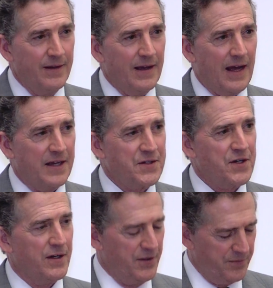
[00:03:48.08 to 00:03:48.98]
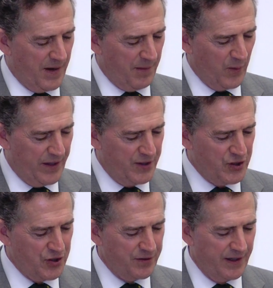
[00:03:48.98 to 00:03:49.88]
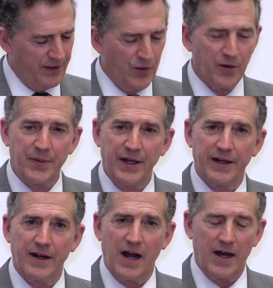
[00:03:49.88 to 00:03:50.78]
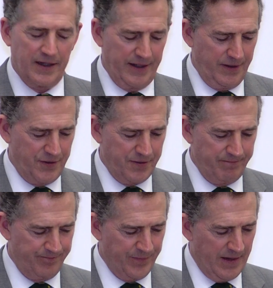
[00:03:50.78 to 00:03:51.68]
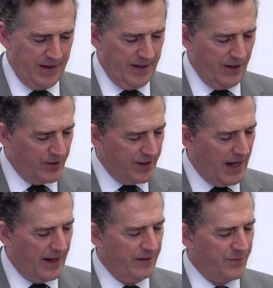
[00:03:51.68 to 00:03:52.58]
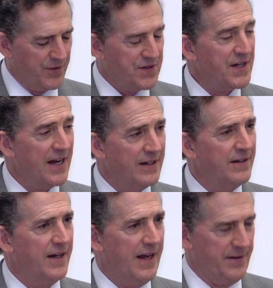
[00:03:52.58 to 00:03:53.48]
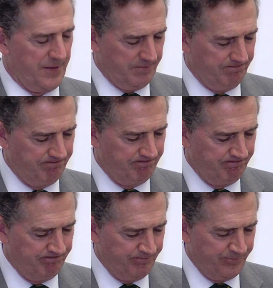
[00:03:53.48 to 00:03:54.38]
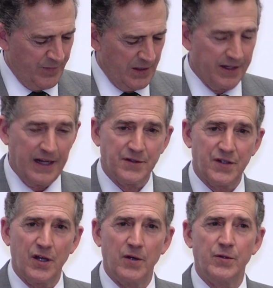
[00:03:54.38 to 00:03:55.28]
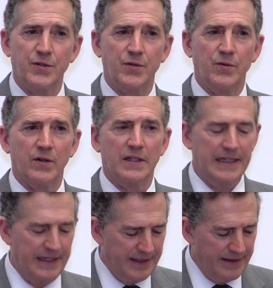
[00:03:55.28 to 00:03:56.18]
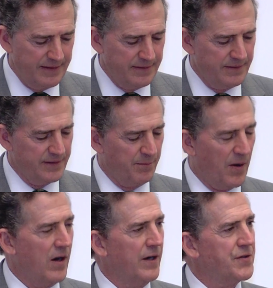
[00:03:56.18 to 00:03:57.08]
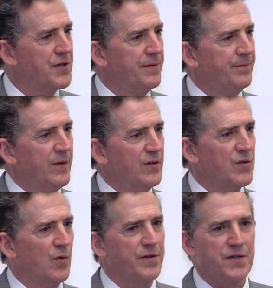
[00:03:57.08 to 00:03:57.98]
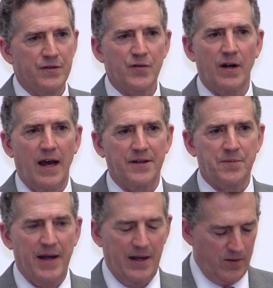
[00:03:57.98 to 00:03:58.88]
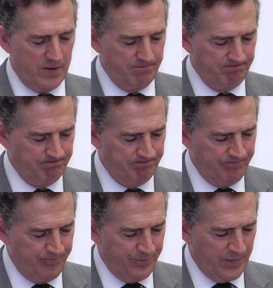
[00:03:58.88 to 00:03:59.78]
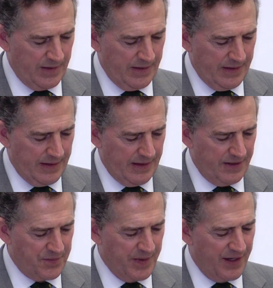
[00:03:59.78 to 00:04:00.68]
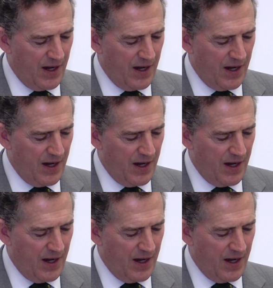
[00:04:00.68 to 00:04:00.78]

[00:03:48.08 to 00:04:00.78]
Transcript: I salute my British and European colleagues here tonight for standing together against those who are leading the march toward centralized power. It has been